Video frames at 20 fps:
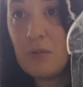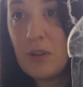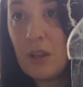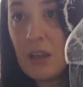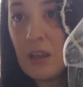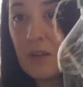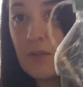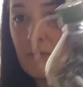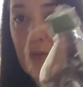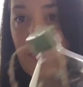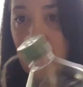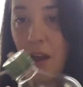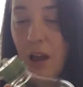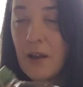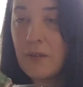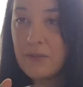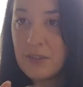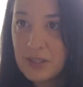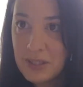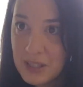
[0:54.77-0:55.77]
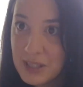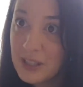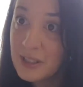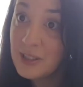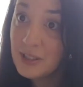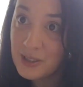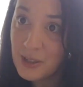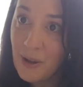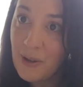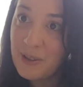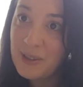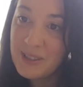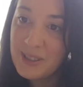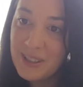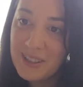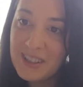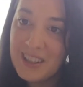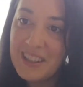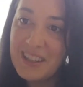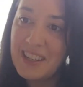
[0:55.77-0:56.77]
knife. Obviously an adult is
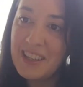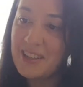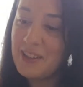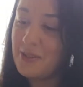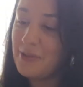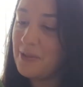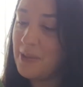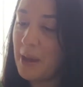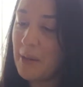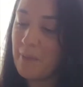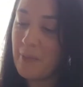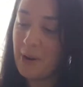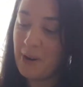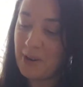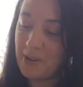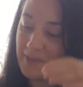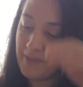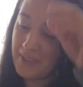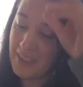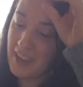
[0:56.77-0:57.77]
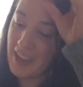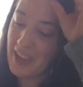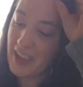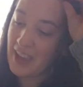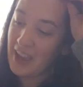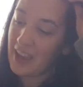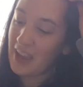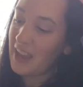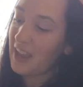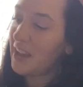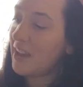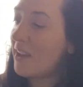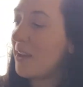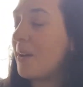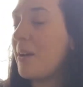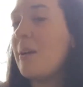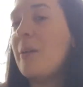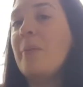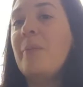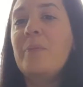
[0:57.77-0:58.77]
gonna need to do that part.
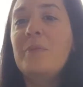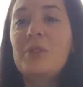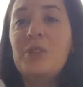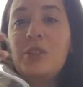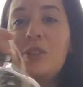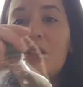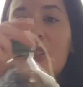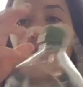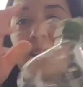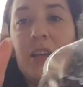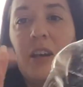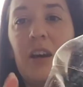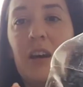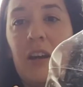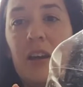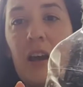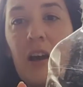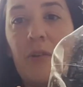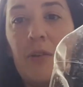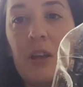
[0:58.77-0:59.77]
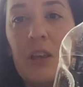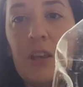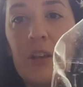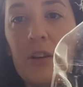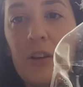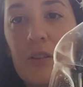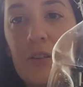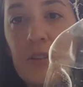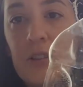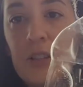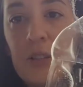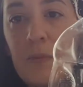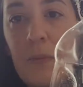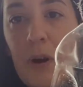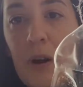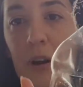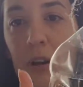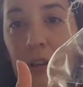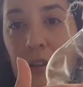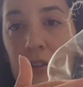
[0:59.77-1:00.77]
Just to cut out here. This
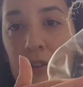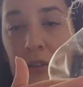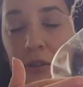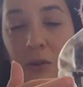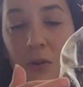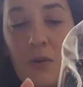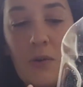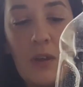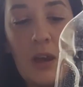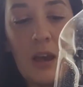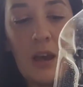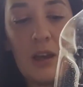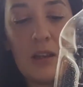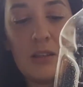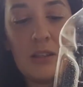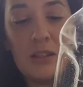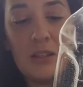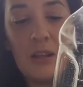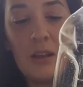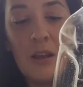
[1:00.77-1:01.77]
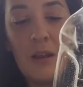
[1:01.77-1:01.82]
part is so that